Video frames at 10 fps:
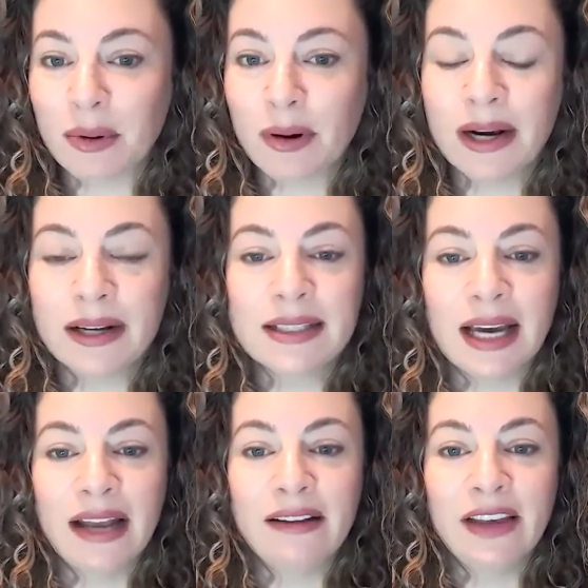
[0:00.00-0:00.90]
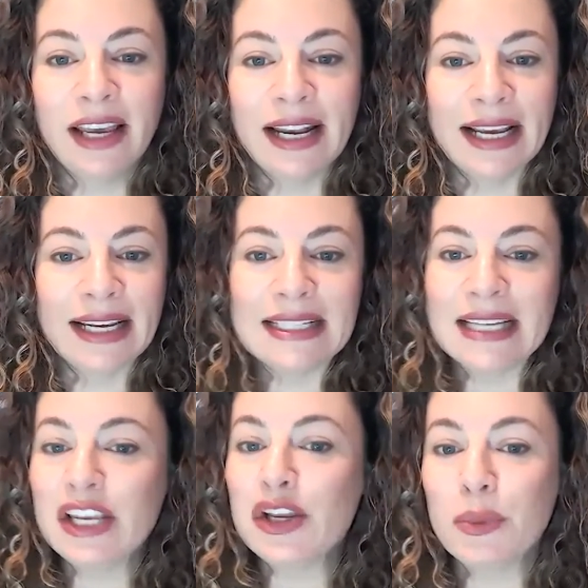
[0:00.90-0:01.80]
product out of it and
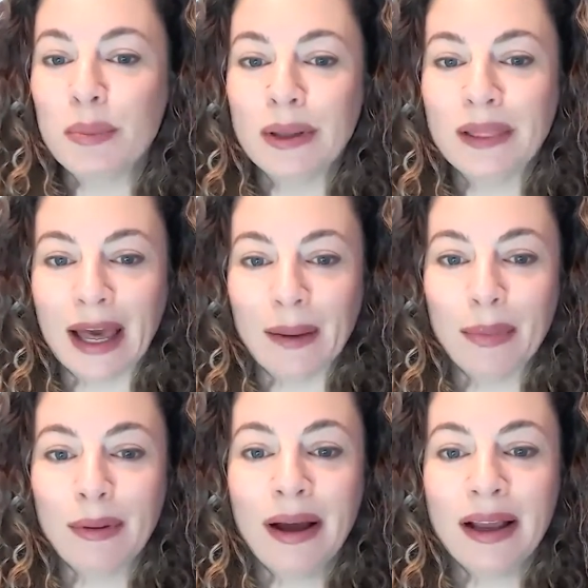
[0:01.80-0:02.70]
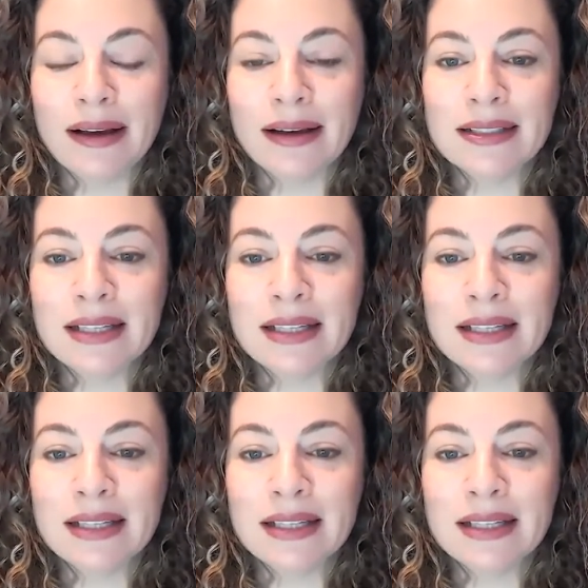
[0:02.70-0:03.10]
continued to build that product,